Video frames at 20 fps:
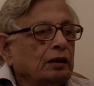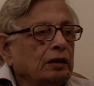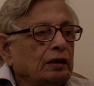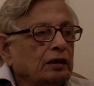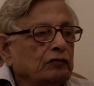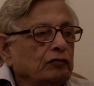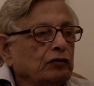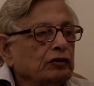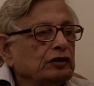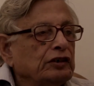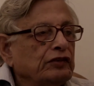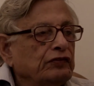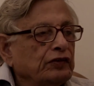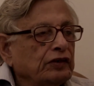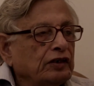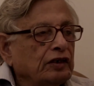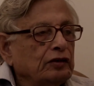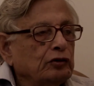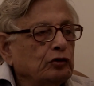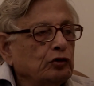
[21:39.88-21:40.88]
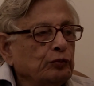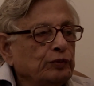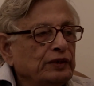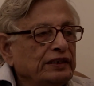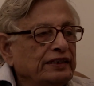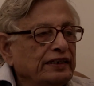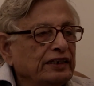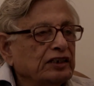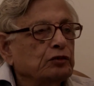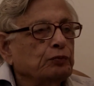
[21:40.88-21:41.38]
It was difficult to be
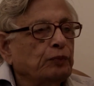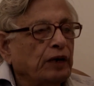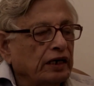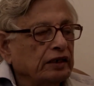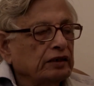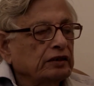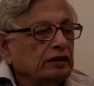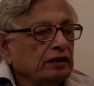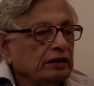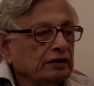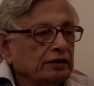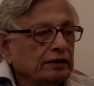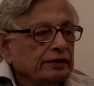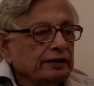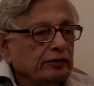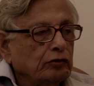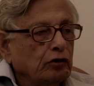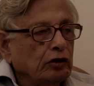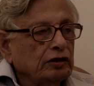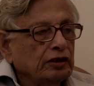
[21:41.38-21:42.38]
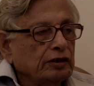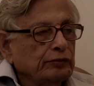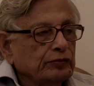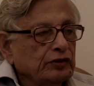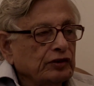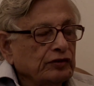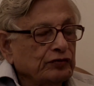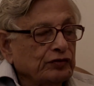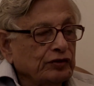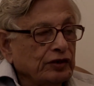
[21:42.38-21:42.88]
Deshbhakt, as they call
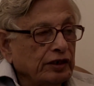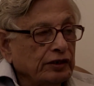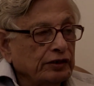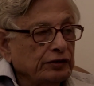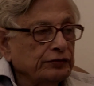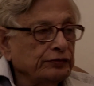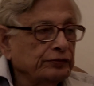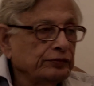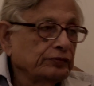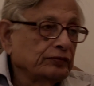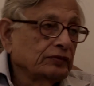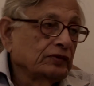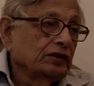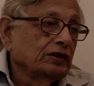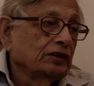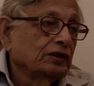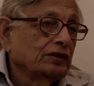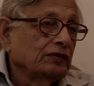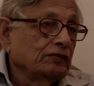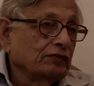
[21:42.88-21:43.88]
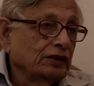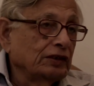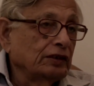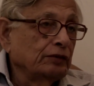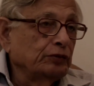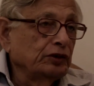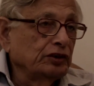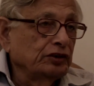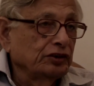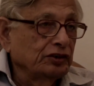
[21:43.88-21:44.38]
themselves now, when the
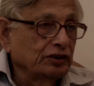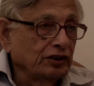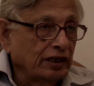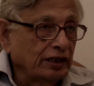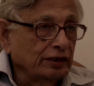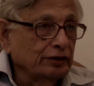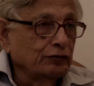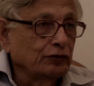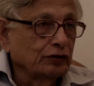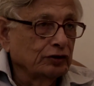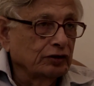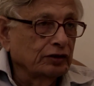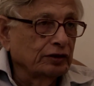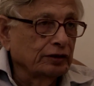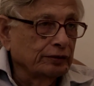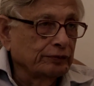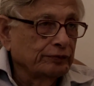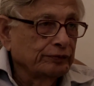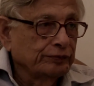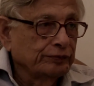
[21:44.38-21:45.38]
British Raj was there.